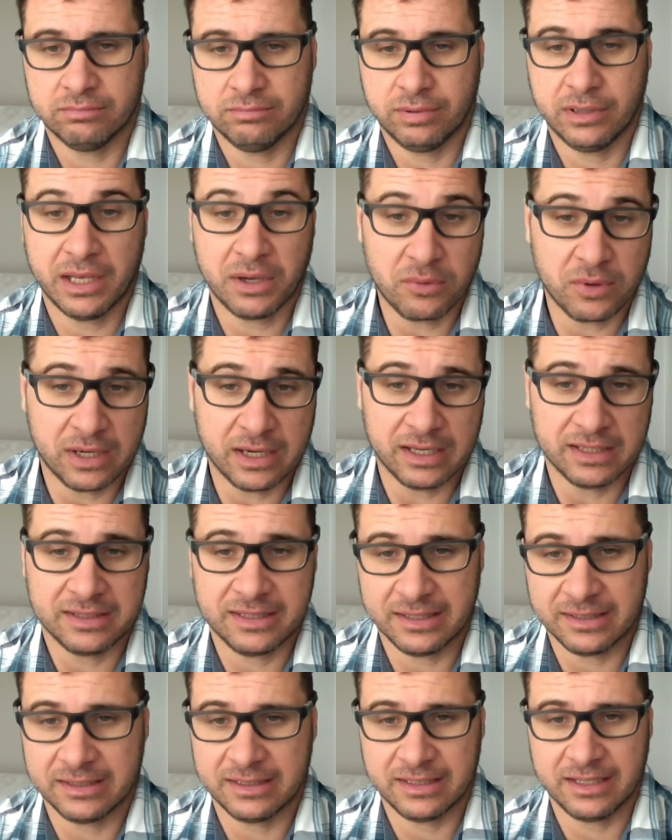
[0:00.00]
play with
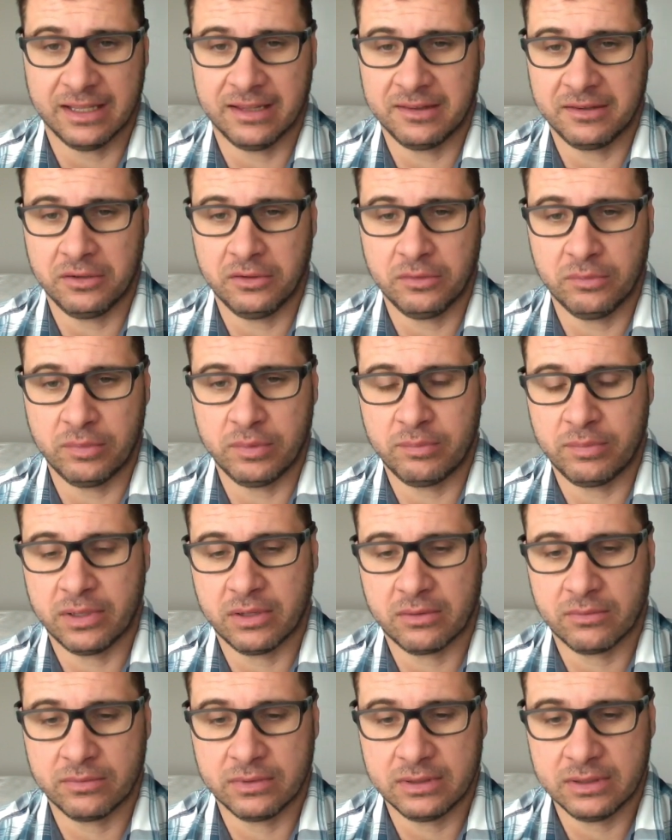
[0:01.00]
it and get a little bit
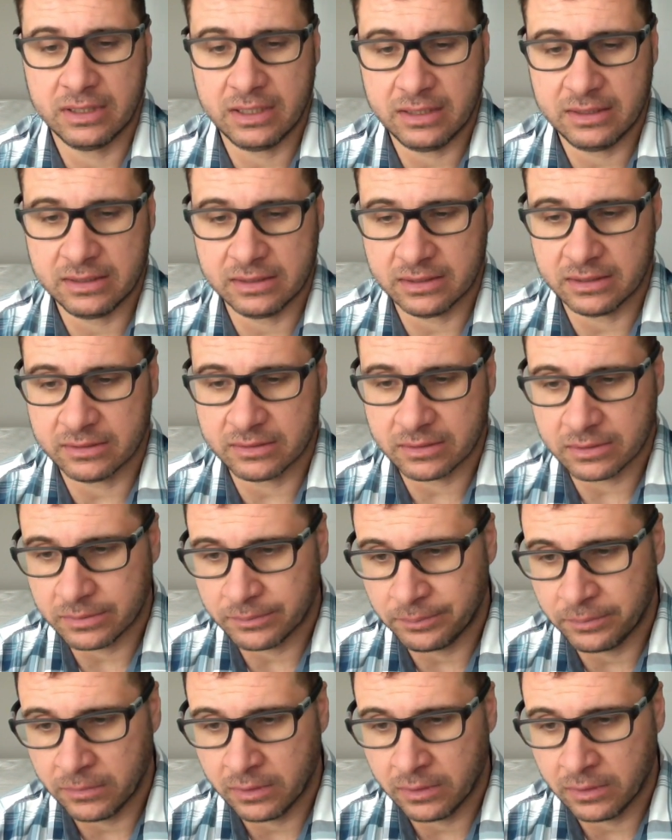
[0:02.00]
better with details.